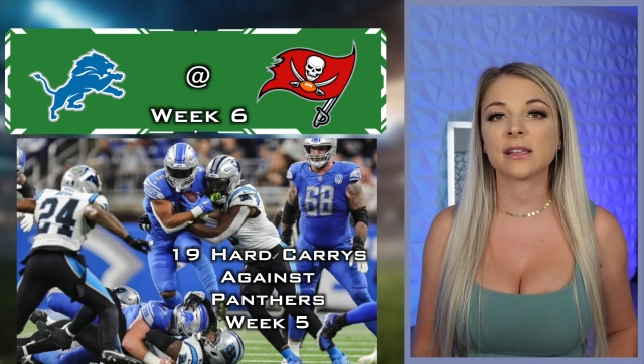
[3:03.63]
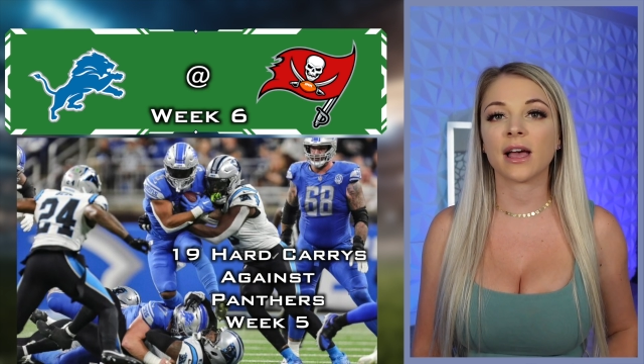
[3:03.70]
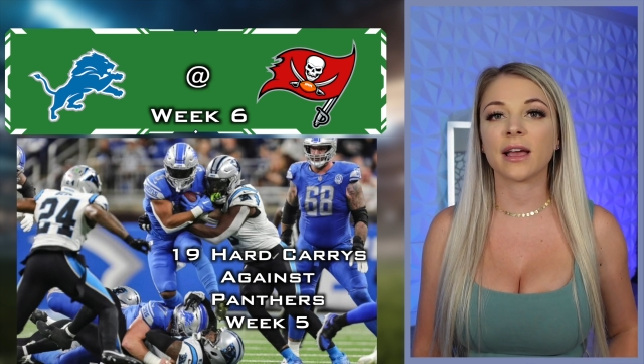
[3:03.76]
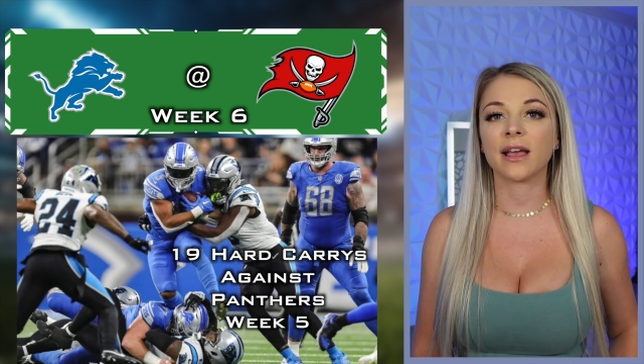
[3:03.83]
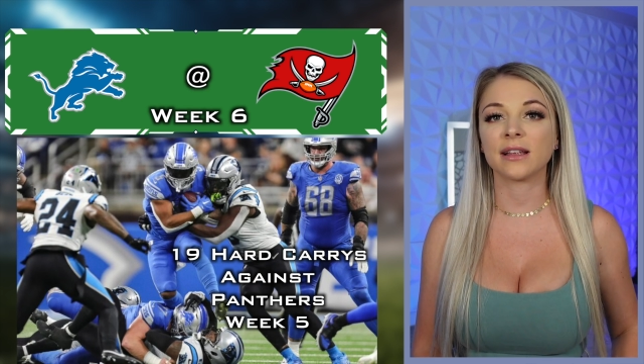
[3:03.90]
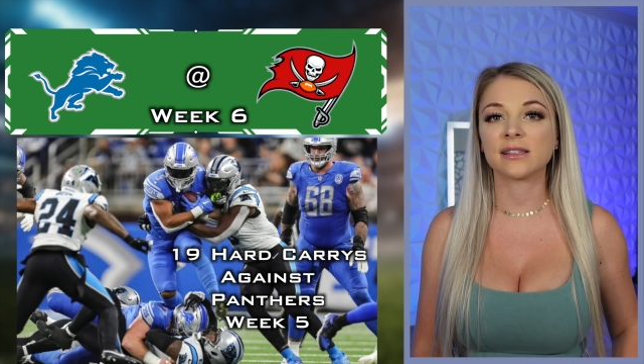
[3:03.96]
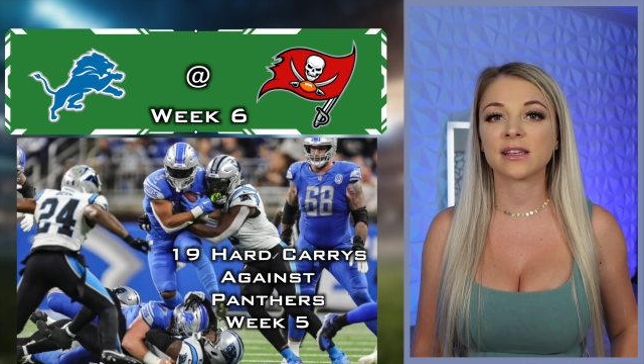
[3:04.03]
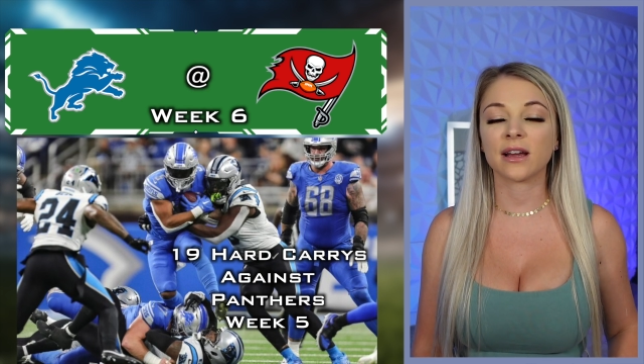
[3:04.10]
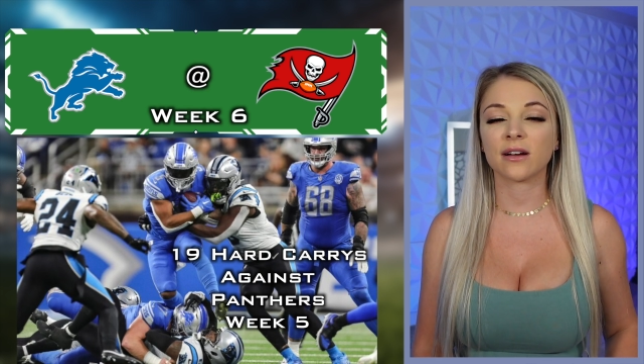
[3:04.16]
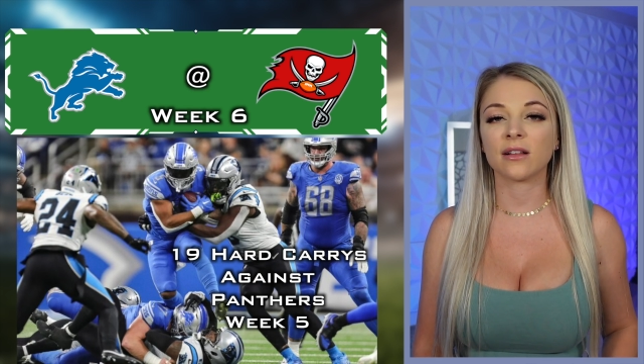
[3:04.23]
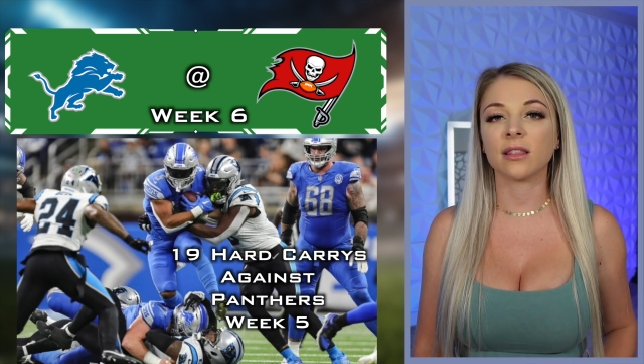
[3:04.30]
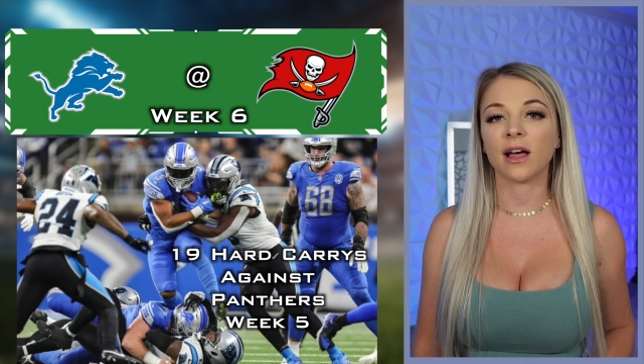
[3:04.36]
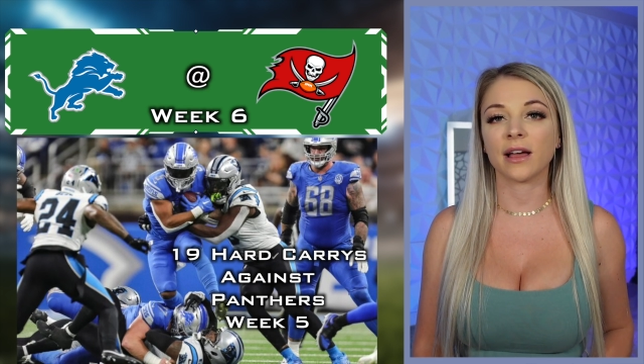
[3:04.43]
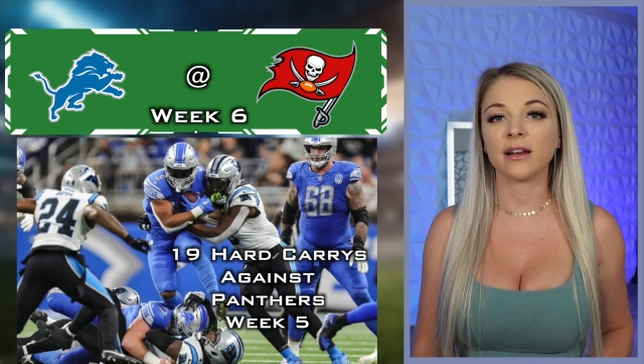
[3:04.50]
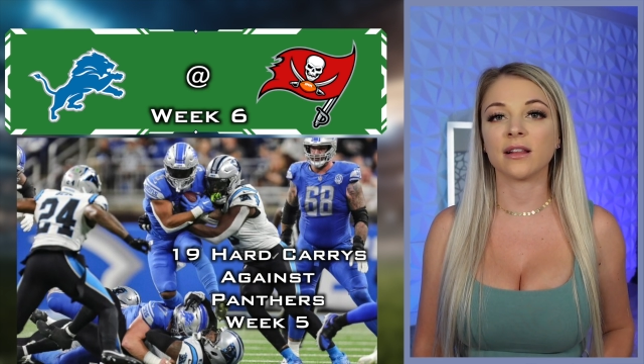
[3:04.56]
against
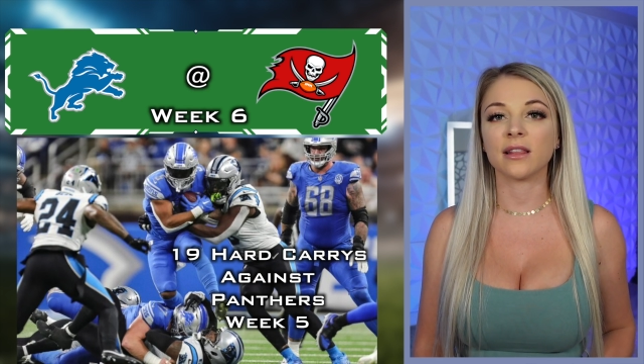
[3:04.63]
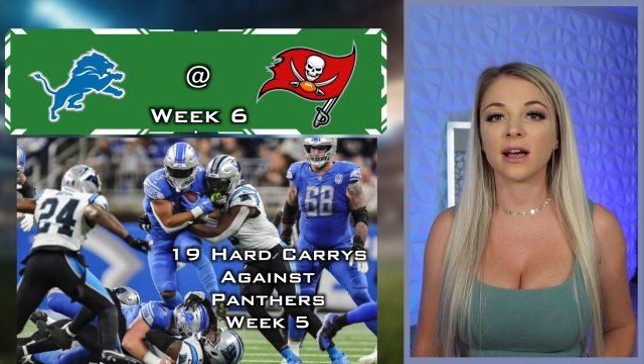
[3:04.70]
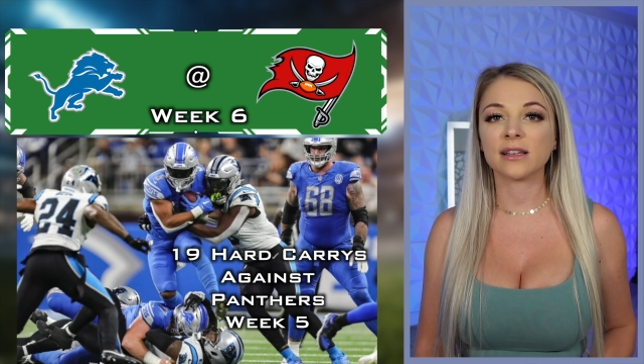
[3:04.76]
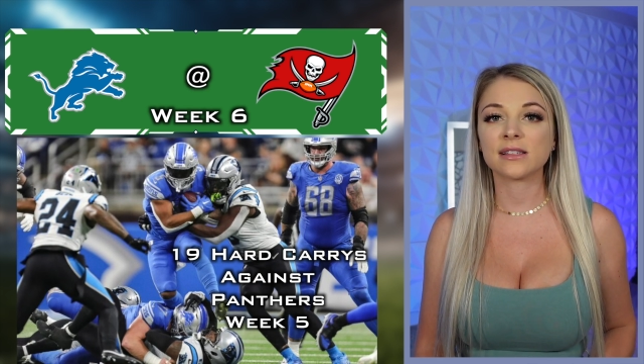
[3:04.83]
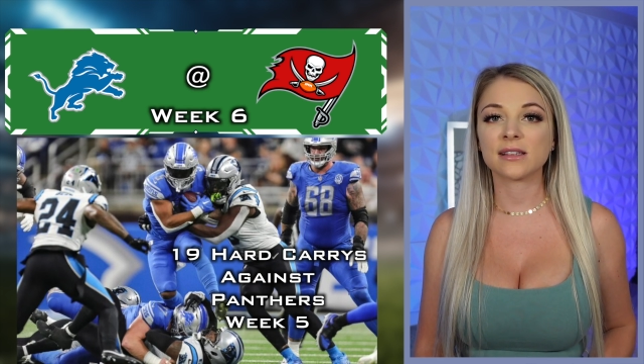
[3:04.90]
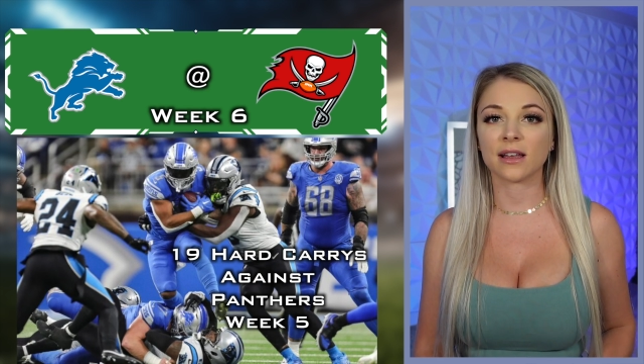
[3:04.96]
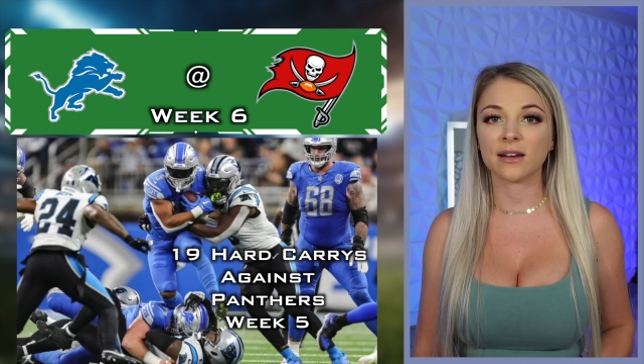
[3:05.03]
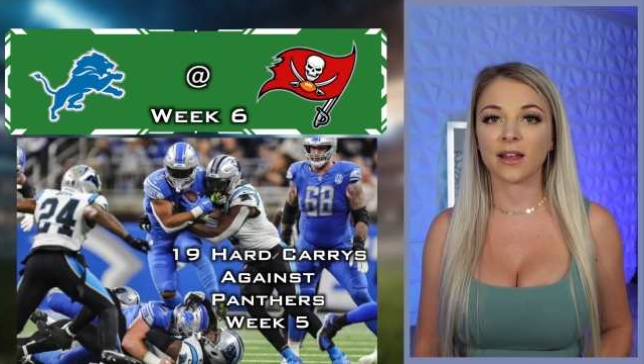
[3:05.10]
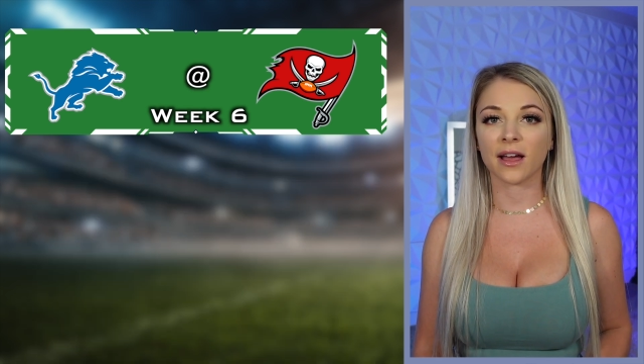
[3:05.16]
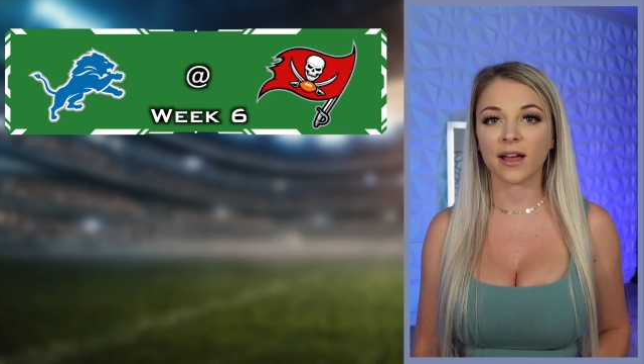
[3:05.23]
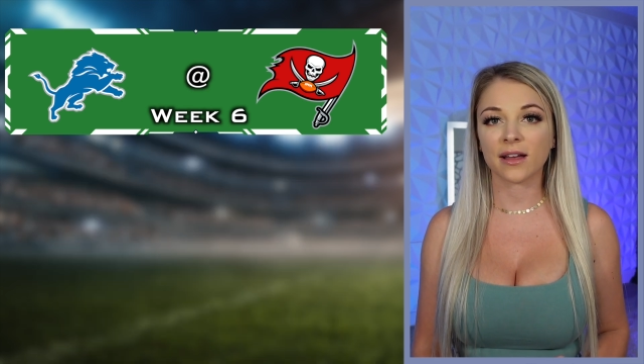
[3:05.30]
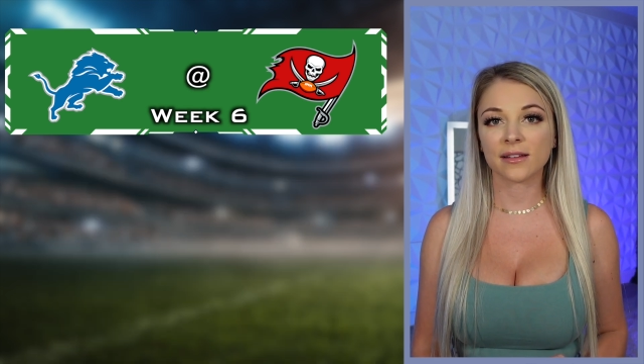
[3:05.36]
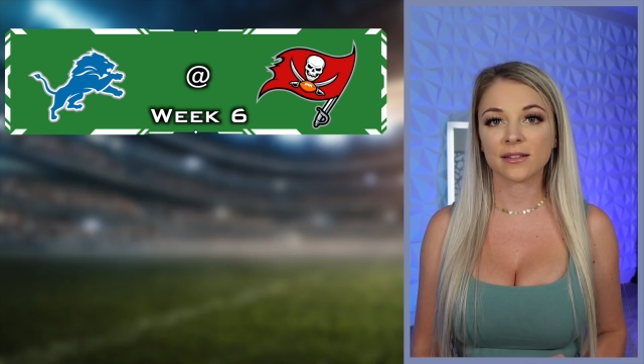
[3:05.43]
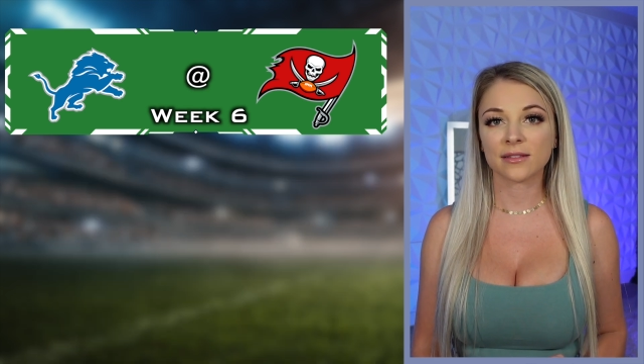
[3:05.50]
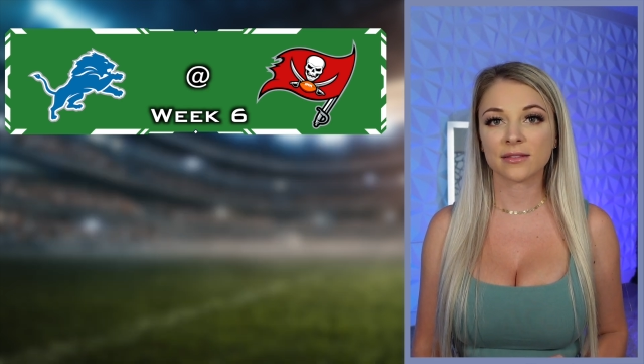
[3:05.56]
Carolina last
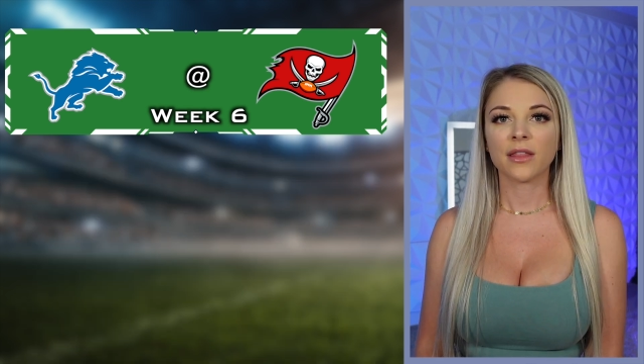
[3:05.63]
Sunday.